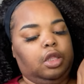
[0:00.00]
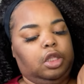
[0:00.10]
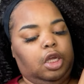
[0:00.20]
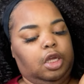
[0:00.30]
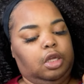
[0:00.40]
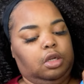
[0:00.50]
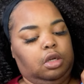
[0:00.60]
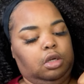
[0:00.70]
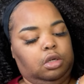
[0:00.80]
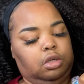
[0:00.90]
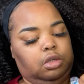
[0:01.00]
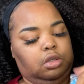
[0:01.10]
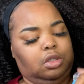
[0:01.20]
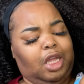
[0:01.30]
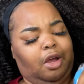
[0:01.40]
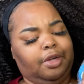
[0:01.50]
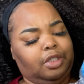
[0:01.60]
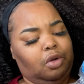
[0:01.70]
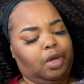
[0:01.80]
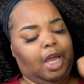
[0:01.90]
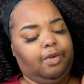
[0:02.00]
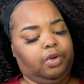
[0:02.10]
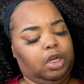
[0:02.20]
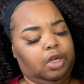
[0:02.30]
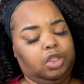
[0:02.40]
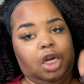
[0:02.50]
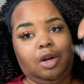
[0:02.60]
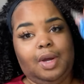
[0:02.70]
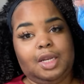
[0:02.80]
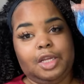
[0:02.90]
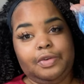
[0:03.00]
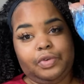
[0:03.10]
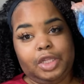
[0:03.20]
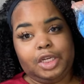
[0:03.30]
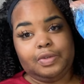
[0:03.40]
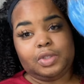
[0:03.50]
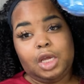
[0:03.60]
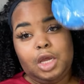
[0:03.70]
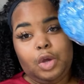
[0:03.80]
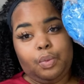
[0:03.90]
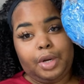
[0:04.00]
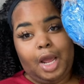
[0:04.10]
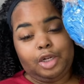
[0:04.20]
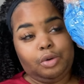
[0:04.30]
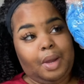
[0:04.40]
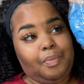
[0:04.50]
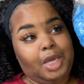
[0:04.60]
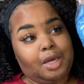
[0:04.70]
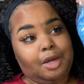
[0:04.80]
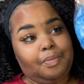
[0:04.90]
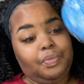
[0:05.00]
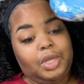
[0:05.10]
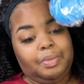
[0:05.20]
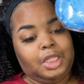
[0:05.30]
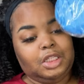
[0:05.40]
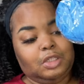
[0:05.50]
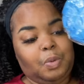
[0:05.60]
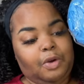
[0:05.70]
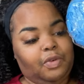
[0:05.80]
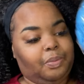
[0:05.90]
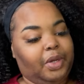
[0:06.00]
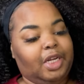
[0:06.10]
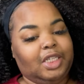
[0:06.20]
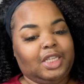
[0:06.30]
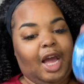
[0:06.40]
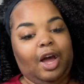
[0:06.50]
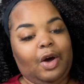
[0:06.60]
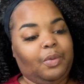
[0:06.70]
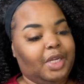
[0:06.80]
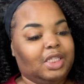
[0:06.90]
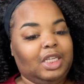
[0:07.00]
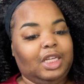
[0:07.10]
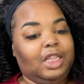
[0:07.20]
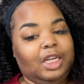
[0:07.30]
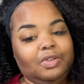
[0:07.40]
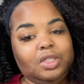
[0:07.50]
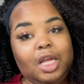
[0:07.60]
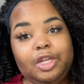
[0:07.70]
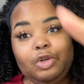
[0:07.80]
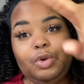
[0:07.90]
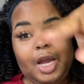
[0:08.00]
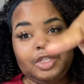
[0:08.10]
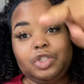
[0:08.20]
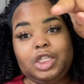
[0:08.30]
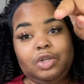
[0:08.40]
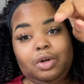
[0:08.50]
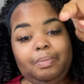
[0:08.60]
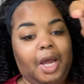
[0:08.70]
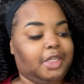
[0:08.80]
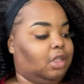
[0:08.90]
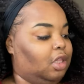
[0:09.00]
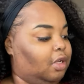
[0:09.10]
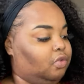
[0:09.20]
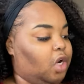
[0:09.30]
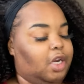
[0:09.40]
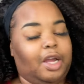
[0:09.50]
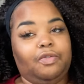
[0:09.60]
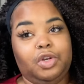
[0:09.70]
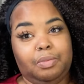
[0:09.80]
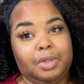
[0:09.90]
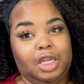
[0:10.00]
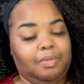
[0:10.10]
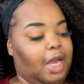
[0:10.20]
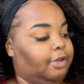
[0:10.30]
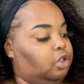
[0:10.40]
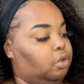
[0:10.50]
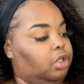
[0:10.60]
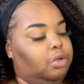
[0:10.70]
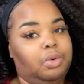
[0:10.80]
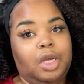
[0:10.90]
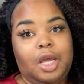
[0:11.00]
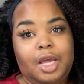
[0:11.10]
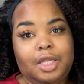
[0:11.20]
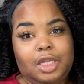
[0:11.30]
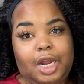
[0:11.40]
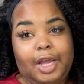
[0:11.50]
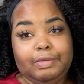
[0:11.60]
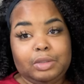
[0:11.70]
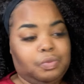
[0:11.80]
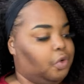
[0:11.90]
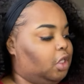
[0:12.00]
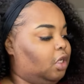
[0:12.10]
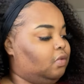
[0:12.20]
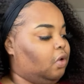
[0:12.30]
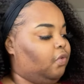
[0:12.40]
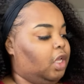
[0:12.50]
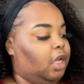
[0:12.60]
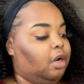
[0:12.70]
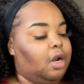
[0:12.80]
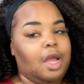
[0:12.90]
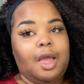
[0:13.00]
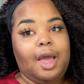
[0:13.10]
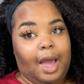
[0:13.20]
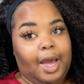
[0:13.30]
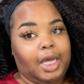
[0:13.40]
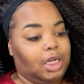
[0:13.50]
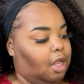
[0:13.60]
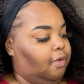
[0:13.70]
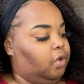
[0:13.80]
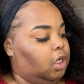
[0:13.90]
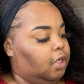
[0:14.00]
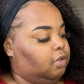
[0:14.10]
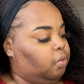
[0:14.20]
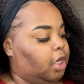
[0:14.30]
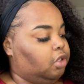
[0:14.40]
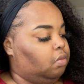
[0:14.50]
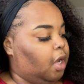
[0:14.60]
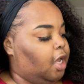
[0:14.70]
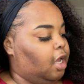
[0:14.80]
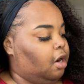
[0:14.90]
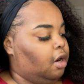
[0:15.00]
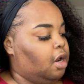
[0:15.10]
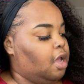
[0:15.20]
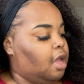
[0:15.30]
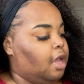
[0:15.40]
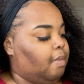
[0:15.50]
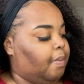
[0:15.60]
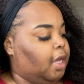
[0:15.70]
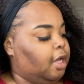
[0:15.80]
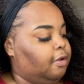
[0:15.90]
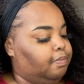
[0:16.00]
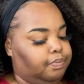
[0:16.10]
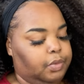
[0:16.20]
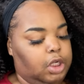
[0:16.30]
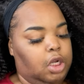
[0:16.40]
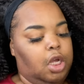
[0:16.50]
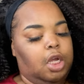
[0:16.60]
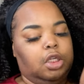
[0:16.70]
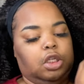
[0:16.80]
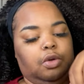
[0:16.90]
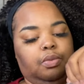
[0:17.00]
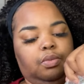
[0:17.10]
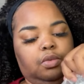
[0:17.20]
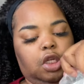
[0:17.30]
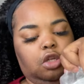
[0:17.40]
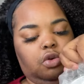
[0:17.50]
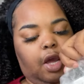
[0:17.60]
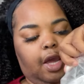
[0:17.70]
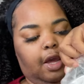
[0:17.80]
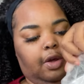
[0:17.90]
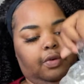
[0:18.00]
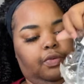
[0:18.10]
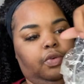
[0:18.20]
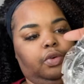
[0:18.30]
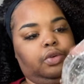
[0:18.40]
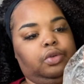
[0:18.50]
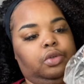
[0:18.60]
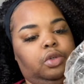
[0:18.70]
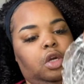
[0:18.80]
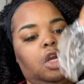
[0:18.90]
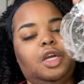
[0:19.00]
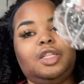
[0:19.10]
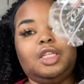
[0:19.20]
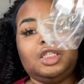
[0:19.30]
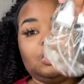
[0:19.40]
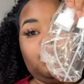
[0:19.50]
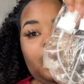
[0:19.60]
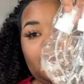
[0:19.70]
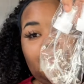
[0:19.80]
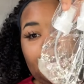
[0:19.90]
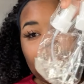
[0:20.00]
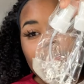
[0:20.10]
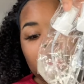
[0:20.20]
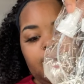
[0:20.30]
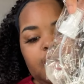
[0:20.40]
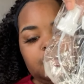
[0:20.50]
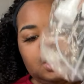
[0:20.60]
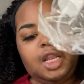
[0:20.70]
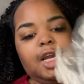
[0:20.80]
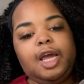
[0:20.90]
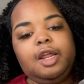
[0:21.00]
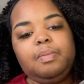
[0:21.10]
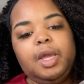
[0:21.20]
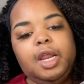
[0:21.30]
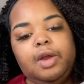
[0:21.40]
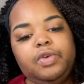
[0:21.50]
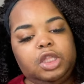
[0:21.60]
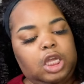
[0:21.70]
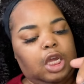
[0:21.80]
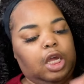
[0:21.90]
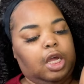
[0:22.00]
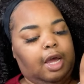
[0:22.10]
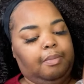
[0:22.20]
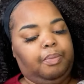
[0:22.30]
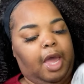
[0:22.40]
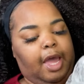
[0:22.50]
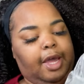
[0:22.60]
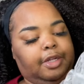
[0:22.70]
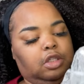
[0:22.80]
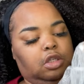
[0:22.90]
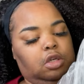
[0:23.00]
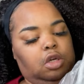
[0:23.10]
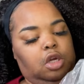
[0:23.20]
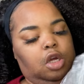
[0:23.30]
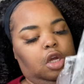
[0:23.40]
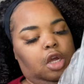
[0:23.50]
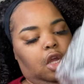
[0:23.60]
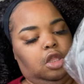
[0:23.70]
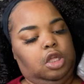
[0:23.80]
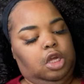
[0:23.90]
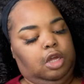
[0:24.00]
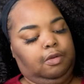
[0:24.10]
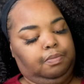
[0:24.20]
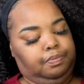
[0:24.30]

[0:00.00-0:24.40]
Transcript: Then they also gave gloves. Y'all know I love gloves when I do my makeup, but this is perfect because I always need gloves. You guys are sitting on a box of gloves right now. If you don't believe me, I'll show you. Then I have some more gloves over here. I love gloves when I do my hair and my makeup. So then you have the spray bottle tops. I like how they made everything compact. And then